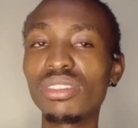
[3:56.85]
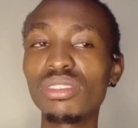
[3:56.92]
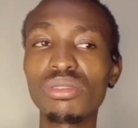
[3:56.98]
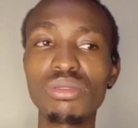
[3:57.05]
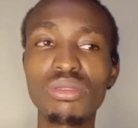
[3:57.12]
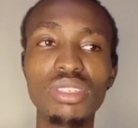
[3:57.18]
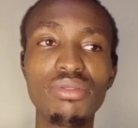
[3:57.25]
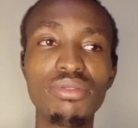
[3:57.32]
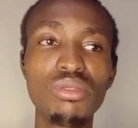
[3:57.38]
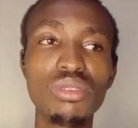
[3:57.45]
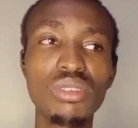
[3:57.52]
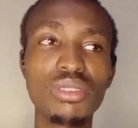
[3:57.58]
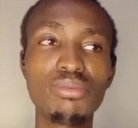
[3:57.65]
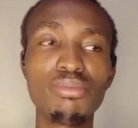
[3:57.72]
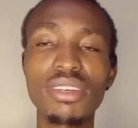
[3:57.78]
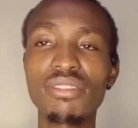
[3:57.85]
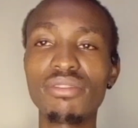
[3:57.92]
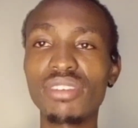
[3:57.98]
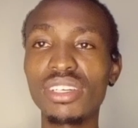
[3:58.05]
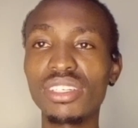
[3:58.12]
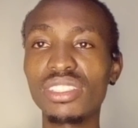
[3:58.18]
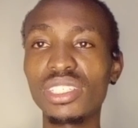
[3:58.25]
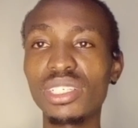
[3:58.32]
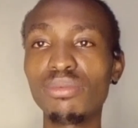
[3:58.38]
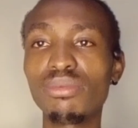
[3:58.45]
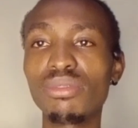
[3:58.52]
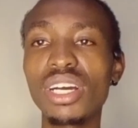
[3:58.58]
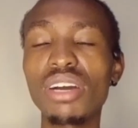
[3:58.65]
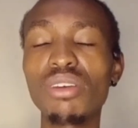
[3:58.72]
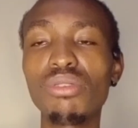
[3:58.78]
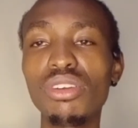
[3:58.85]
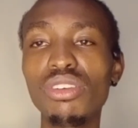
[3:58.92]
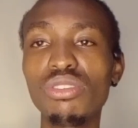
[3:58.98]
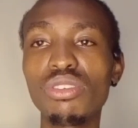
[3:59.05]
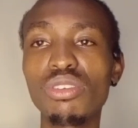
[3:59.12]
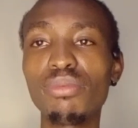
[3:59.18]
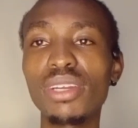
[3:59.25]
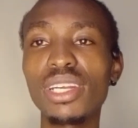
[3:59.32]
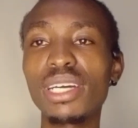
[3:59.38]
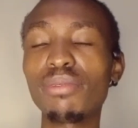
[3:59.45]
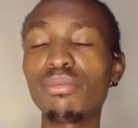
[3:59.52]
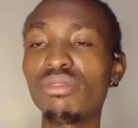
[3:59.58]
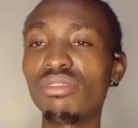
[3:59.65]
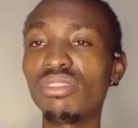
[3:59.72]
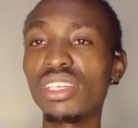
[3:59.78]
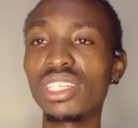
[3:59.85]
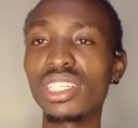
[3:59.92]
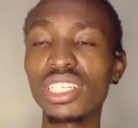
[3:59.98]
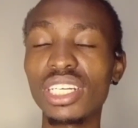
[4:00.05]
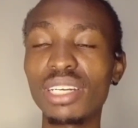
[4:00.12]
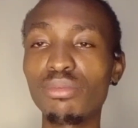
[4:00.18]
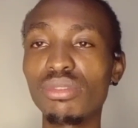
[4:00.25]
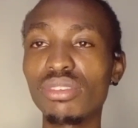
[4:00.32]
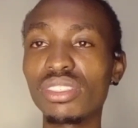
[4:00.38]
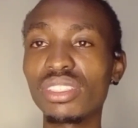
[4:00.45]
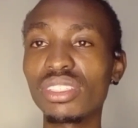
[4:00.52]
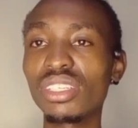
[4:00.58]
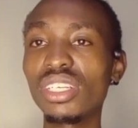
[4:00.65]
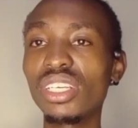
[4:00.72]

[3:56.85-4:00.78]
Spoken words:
So if you don't make friendship, how will you open up with your troubles?